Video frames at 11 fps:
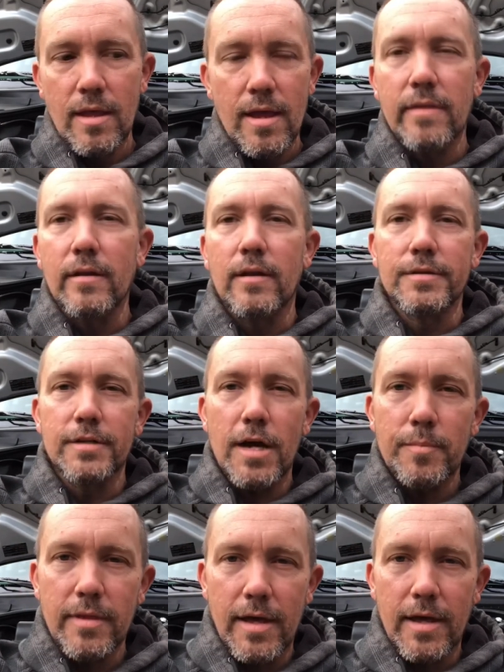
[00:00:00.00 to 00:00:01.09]
and then on
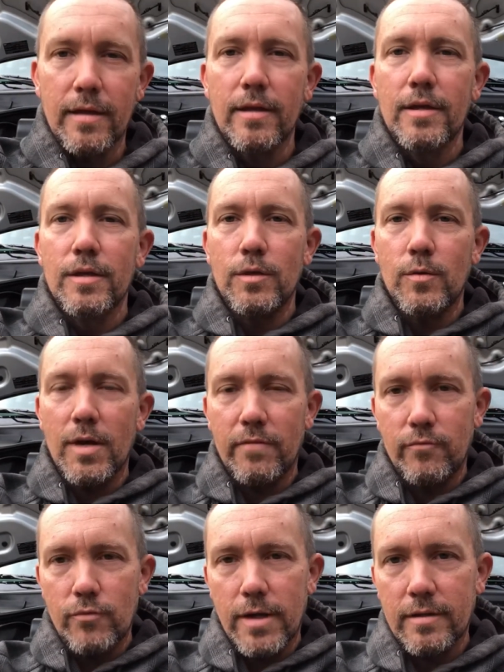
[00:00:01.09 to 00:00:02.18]
top of that, you have
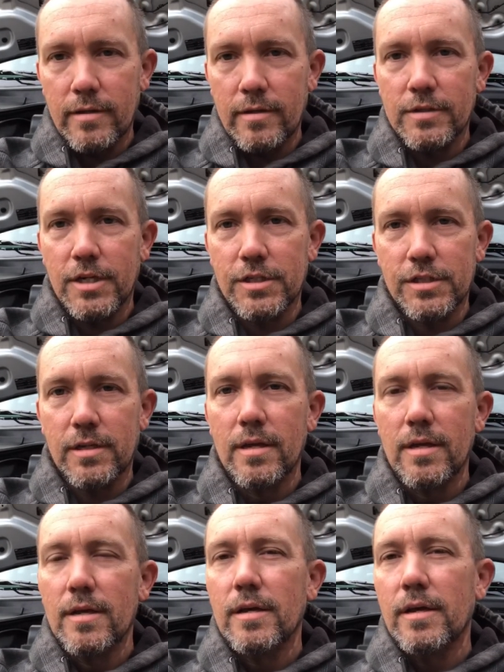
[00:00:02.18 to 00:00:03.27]
direct injection.
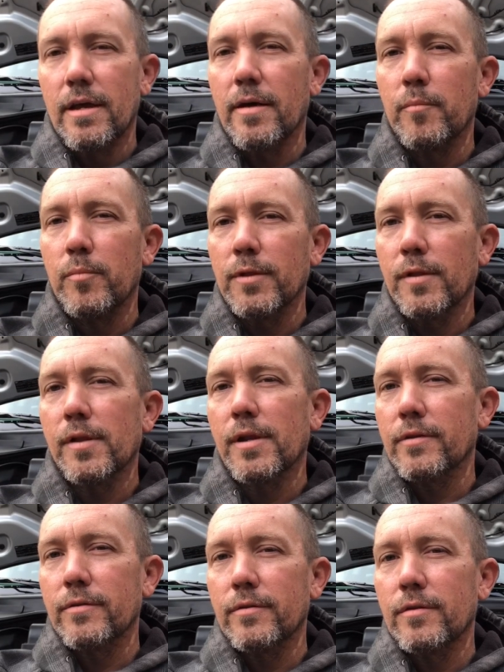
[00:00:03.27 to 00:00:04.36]
And I and
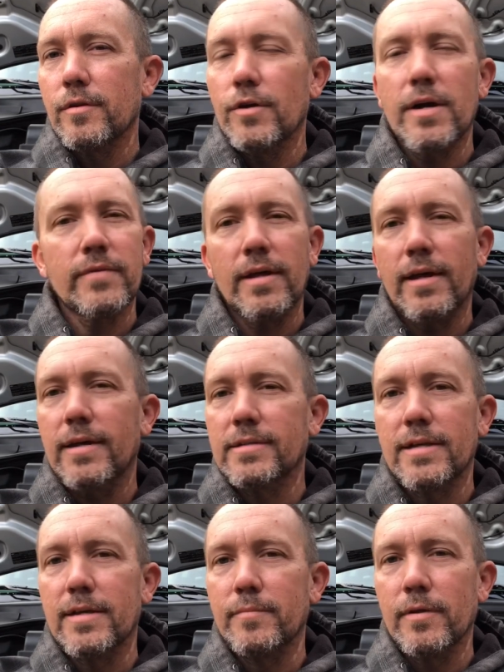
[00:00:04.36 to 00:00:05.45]
you'll have to ask
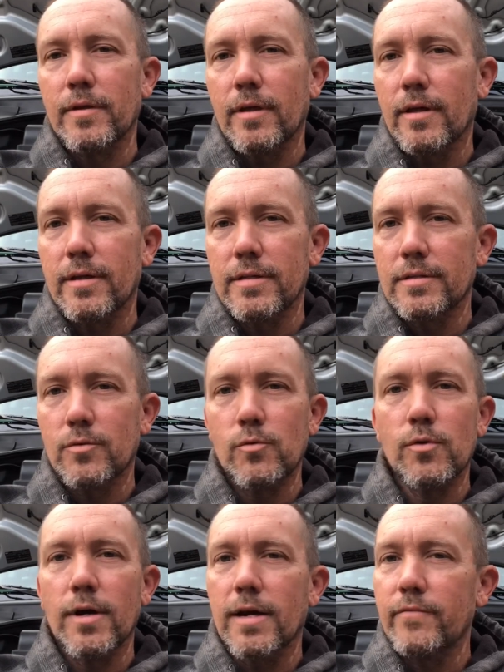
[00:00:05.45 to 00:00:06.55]
him. Uh, he's a cool
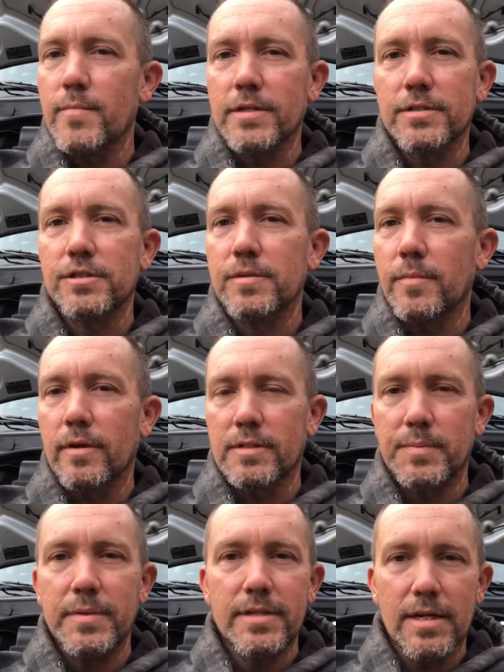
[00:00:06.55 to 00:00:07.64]
guy. If you message him on
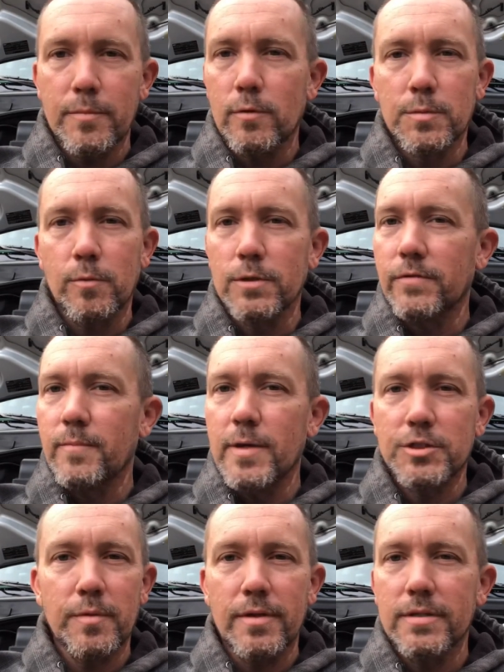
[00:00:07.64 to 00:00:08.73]
Speed Tech Motorsports, if you
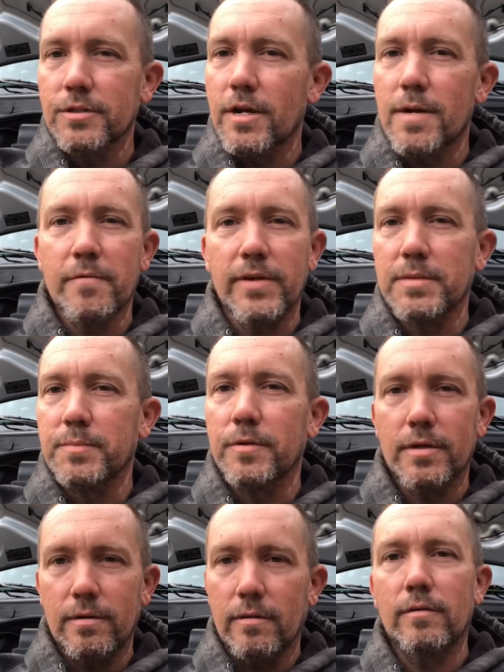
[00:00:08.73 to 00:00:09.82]
message him on Instagram or Facebook,
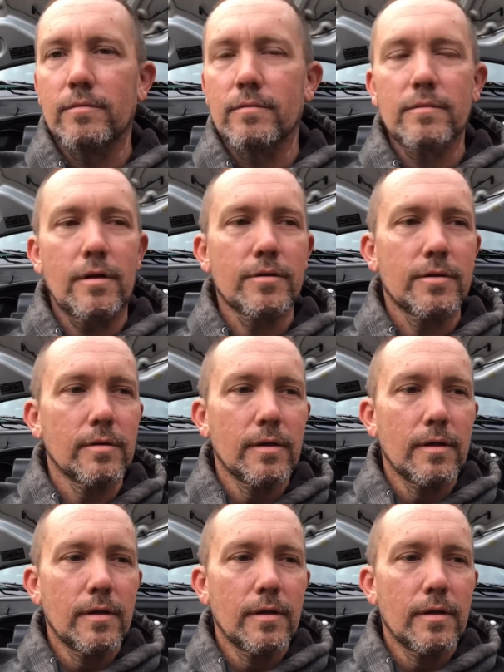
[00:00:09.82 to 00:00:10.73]
he'll, he'll talk to you.